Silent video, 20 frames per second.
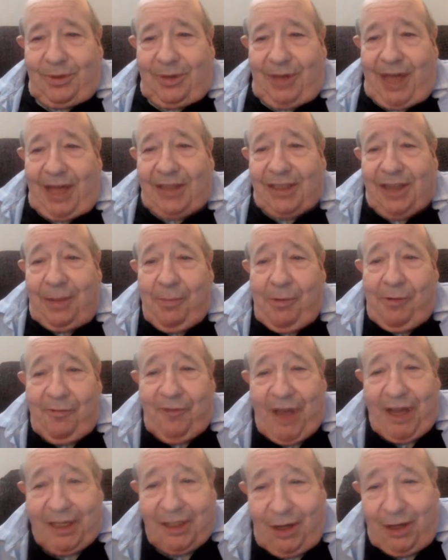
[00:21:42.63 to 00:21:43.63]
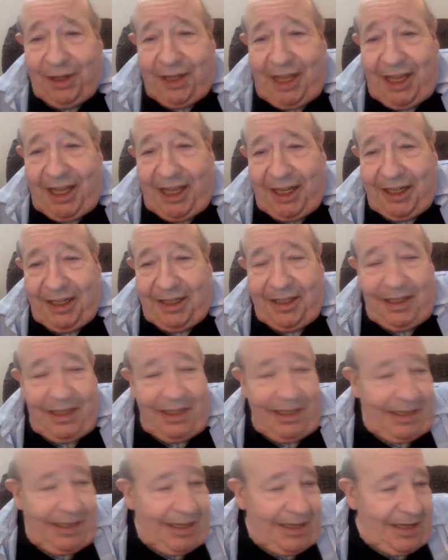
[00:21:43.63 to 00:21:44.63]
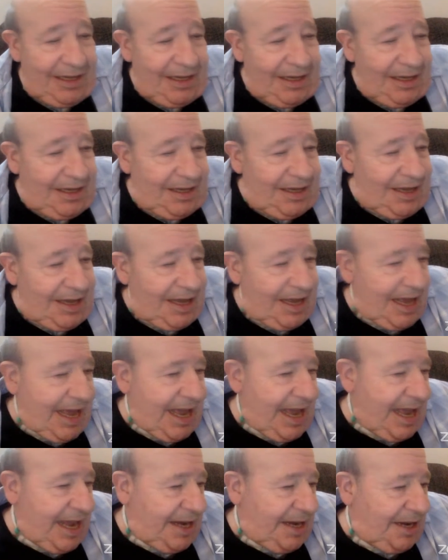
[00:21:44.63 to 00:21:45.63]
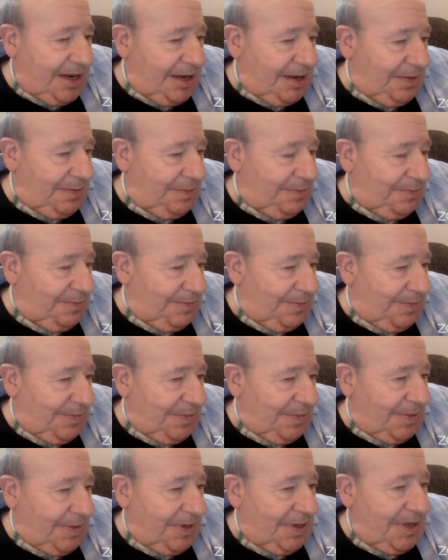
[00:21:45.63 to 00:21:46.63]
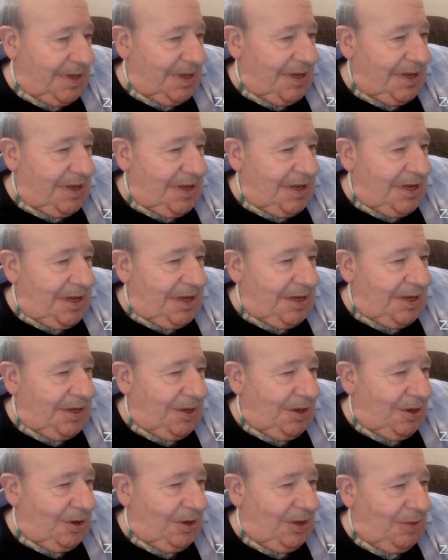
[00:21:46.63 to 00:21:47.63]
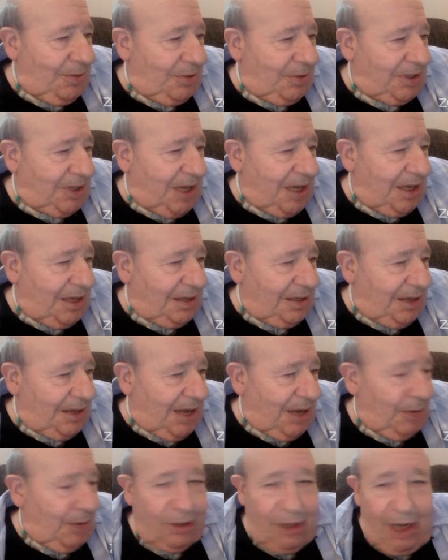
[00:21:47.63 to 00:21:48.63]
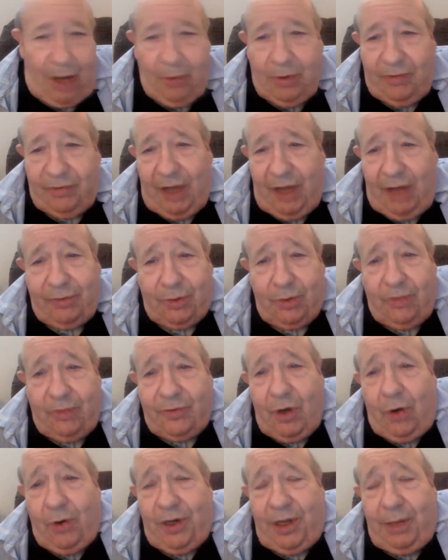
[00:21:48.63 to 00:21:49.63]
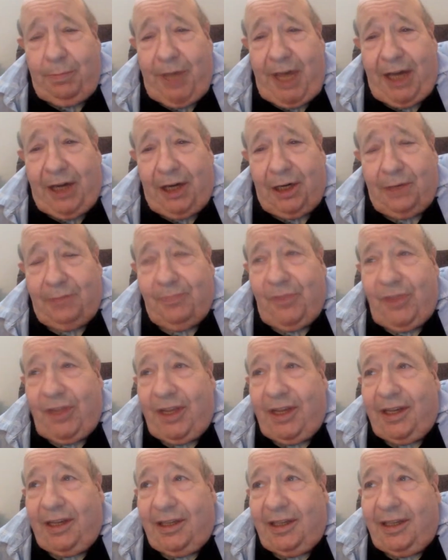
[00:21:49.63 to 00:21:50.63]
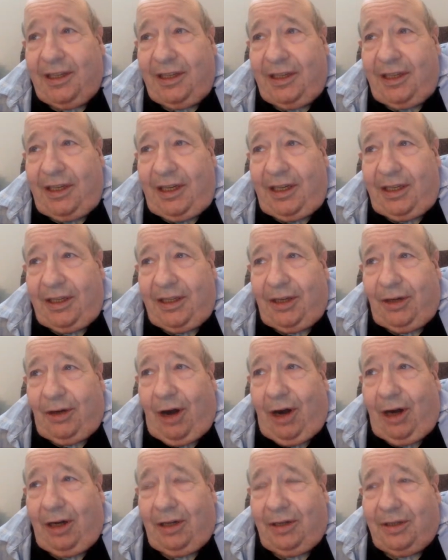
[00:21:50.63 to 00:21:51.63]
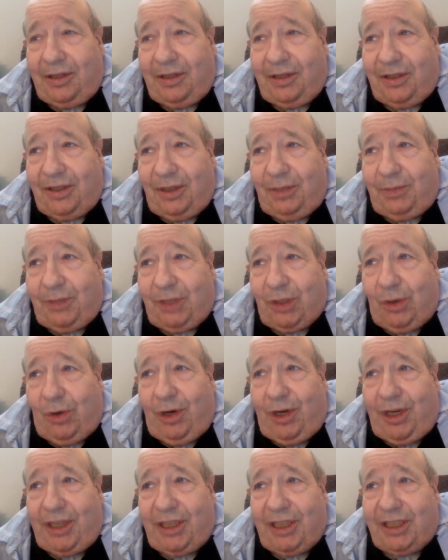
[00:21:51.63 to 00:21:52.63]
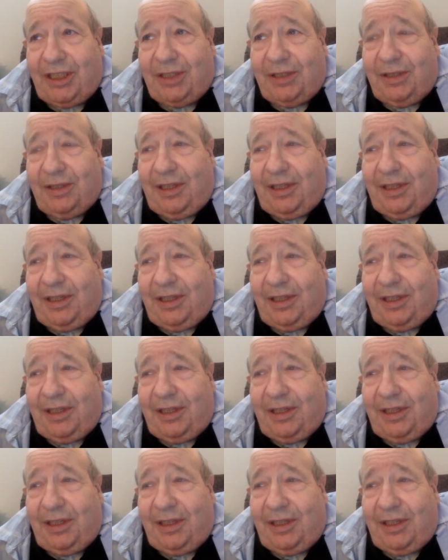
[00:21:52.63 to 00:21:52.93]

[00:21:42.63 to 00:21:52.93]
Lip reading: had some effect on that. And, he was, I would have loved to have known him better. There are some stories